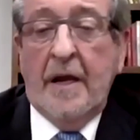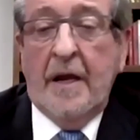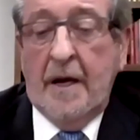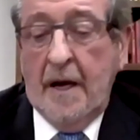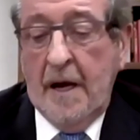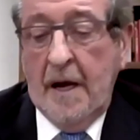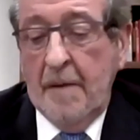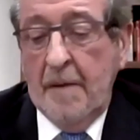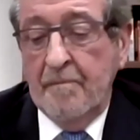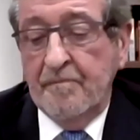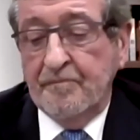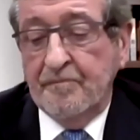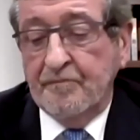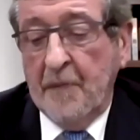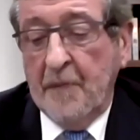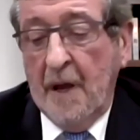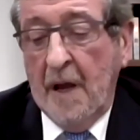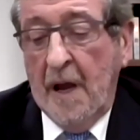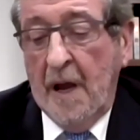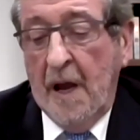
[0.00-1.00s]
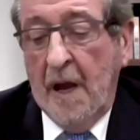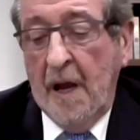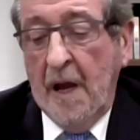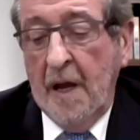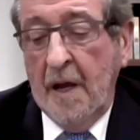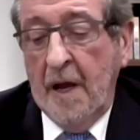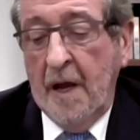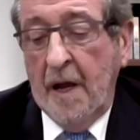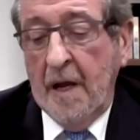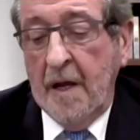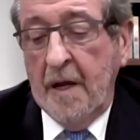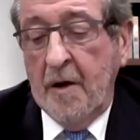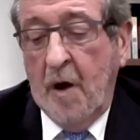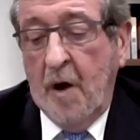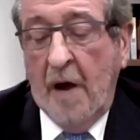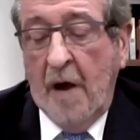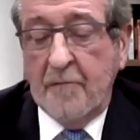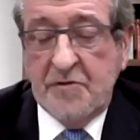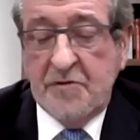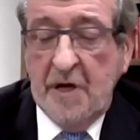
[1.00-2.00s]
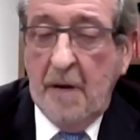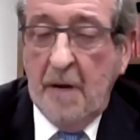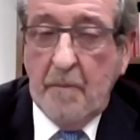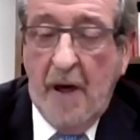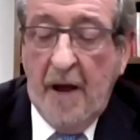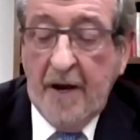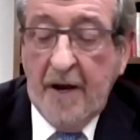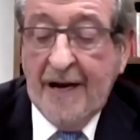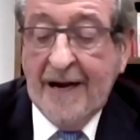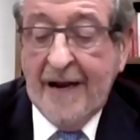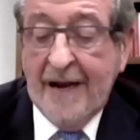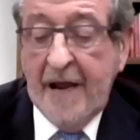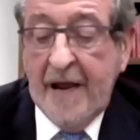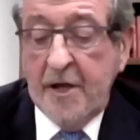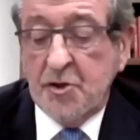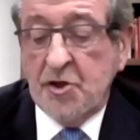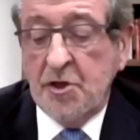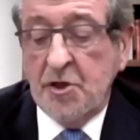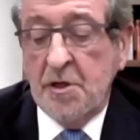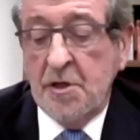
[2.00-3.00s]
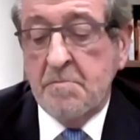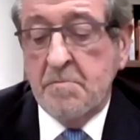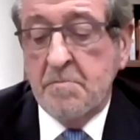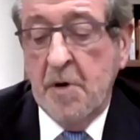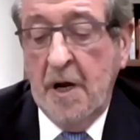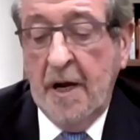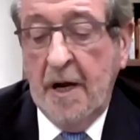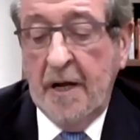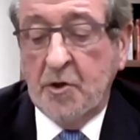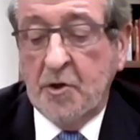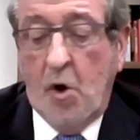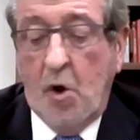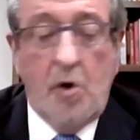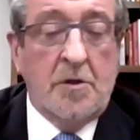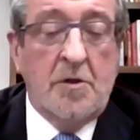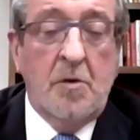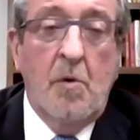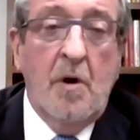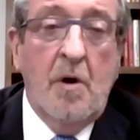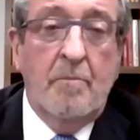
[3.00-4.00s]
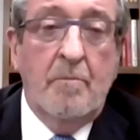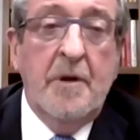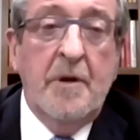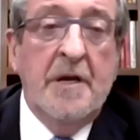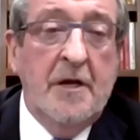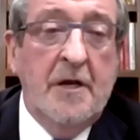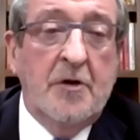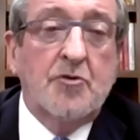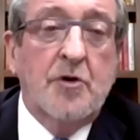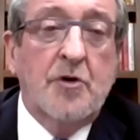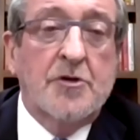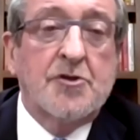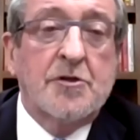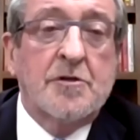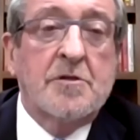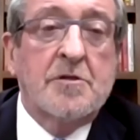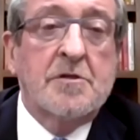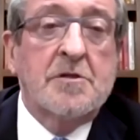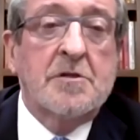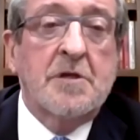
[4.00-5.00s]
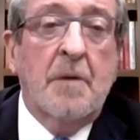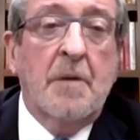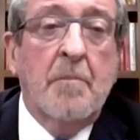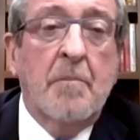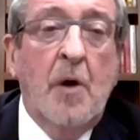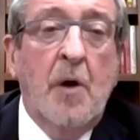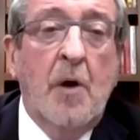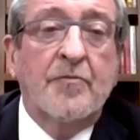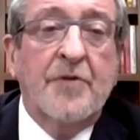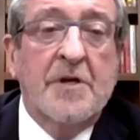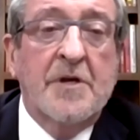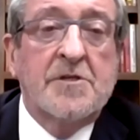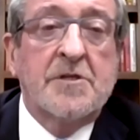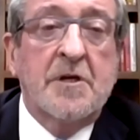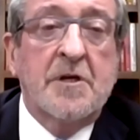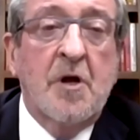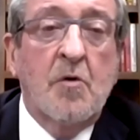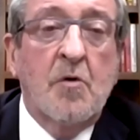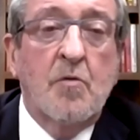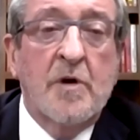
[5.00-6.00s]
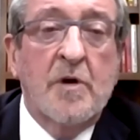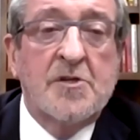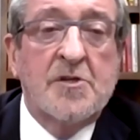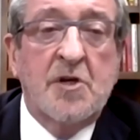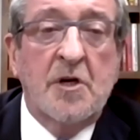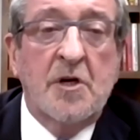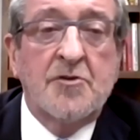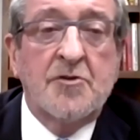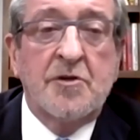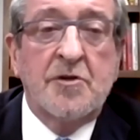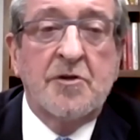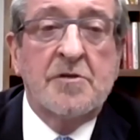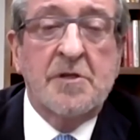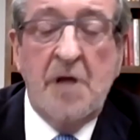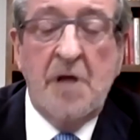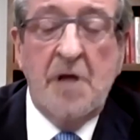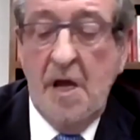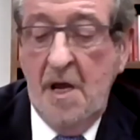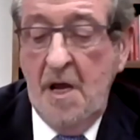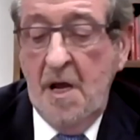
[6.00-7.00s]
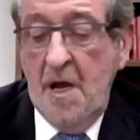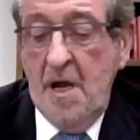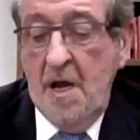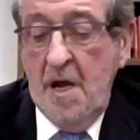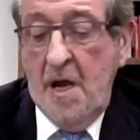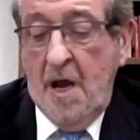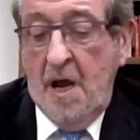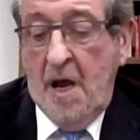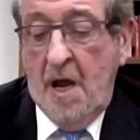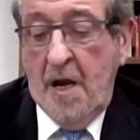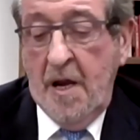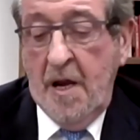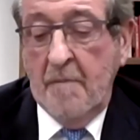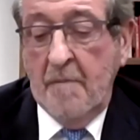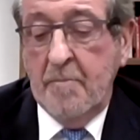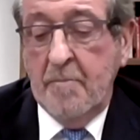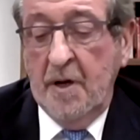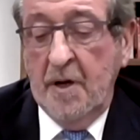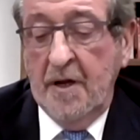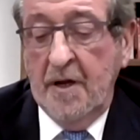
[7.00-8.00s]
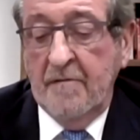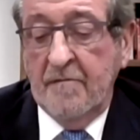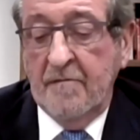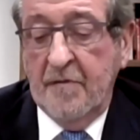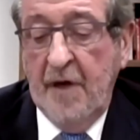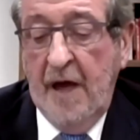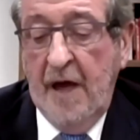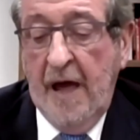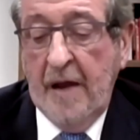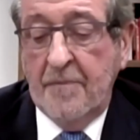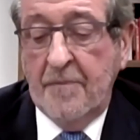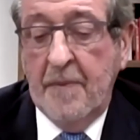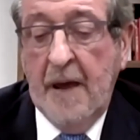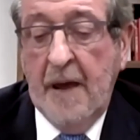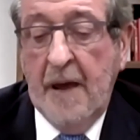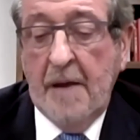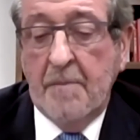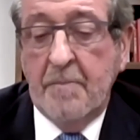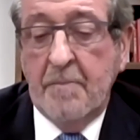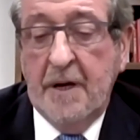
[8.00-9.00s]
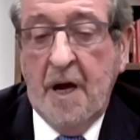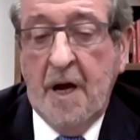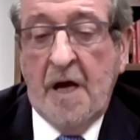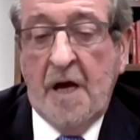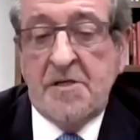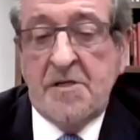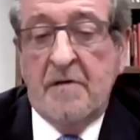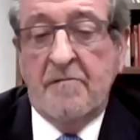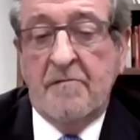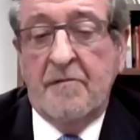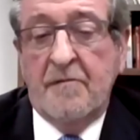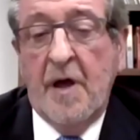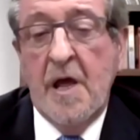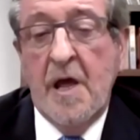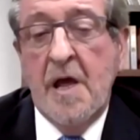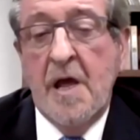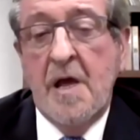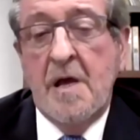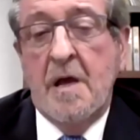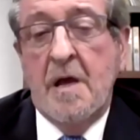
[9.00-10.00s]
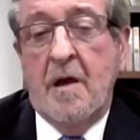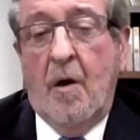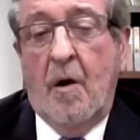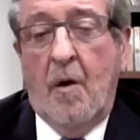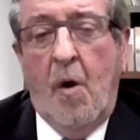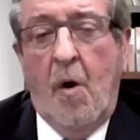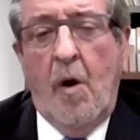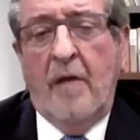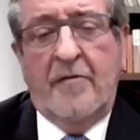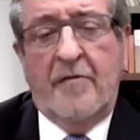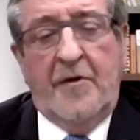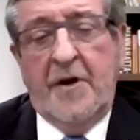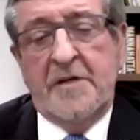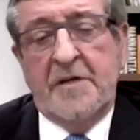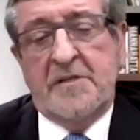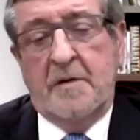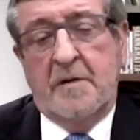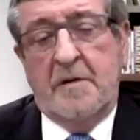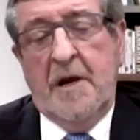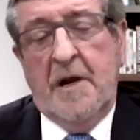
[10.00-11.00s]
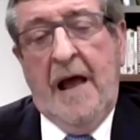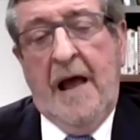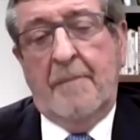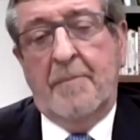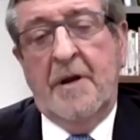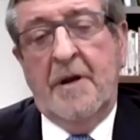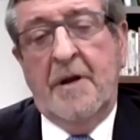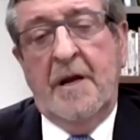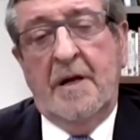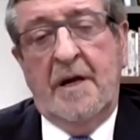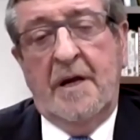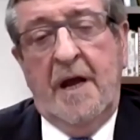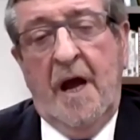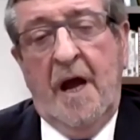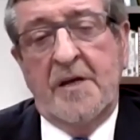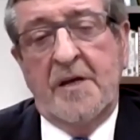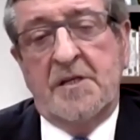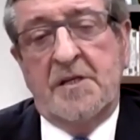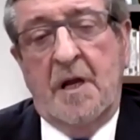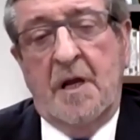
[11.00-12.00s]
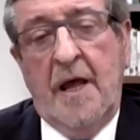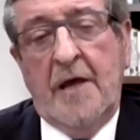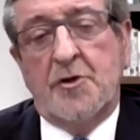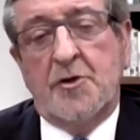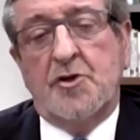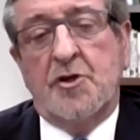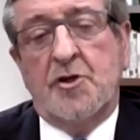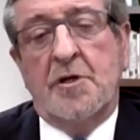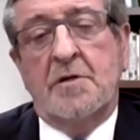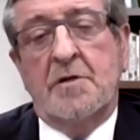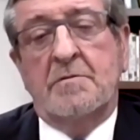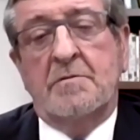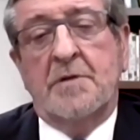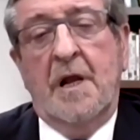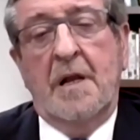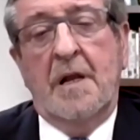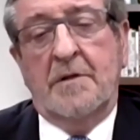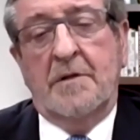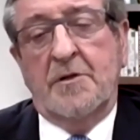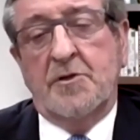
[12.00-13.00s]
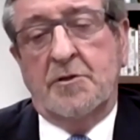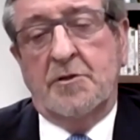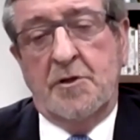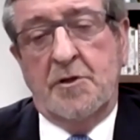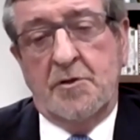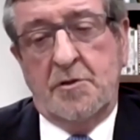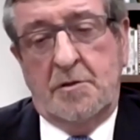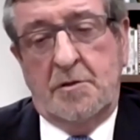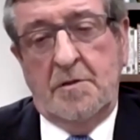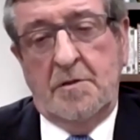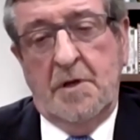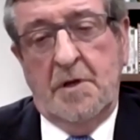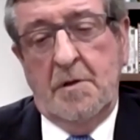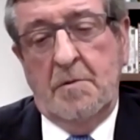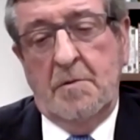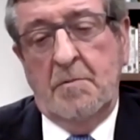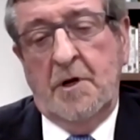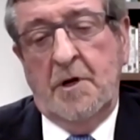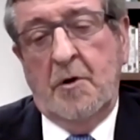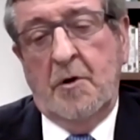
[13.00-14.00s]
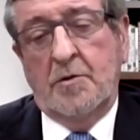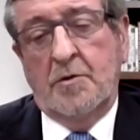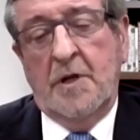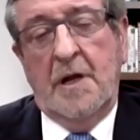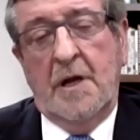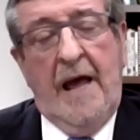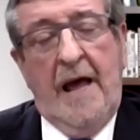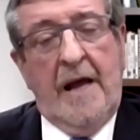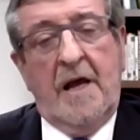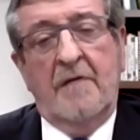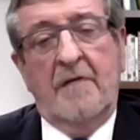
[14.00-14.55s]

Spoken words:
I would say I'm not a clinician, but I talk to our pediatricians about this and our researchers, and they believe that because of all of the things that have been happening, the isolation, the lack of